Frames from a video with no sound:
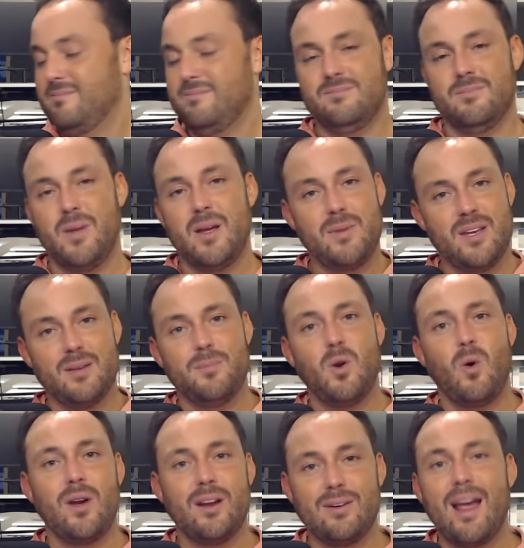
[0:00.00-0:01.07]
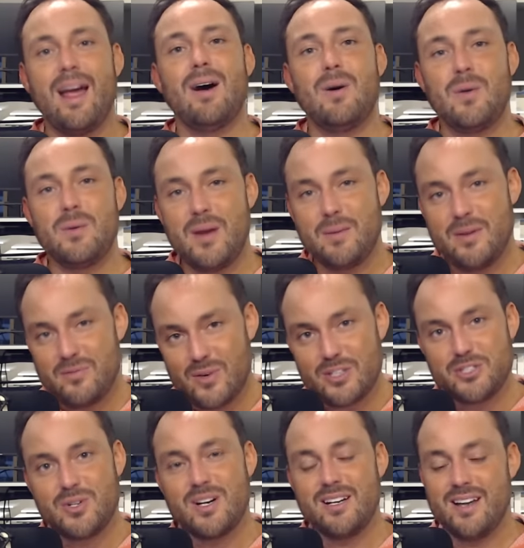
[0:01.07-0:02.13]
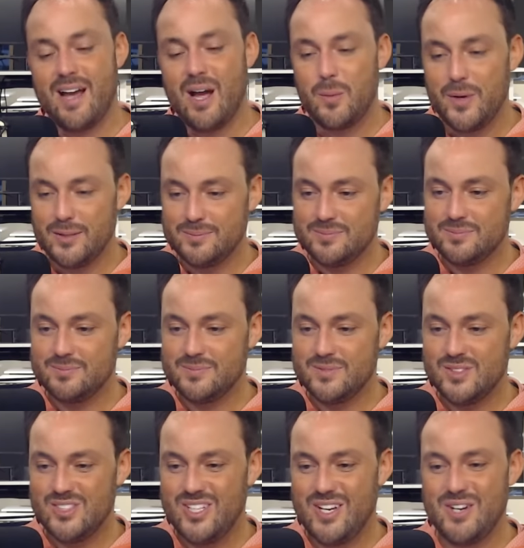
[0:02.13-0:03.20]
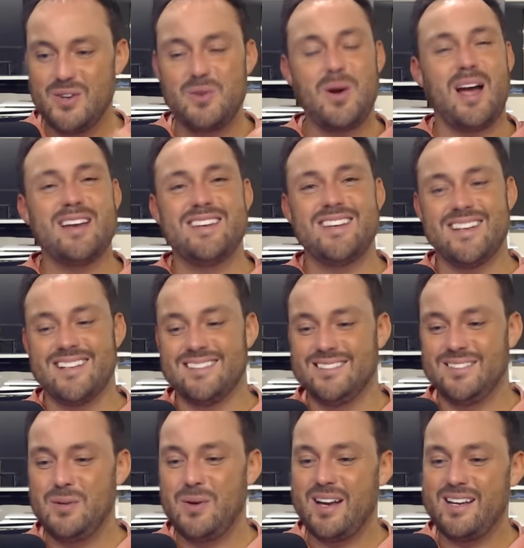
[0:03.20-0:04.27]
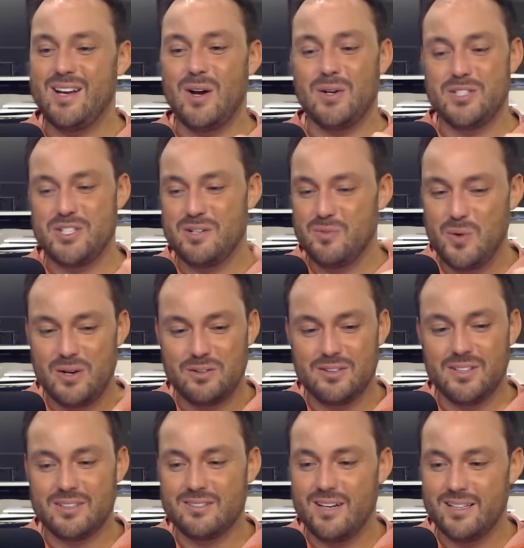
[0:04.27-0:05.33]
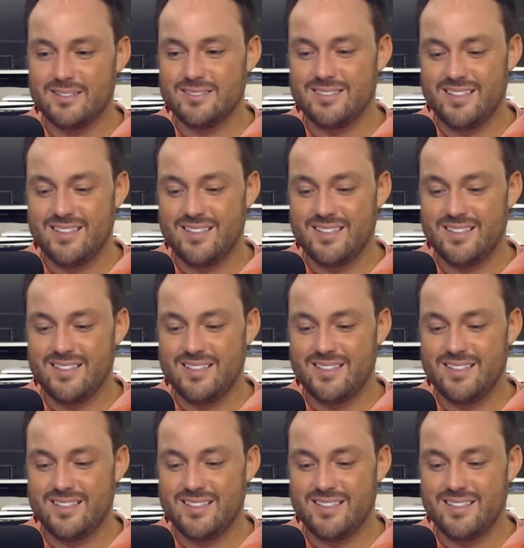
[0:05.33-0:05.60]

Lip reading: Maybe annoying now and maybe frustrating now, but get a new idea, new ideology of what it'll look like.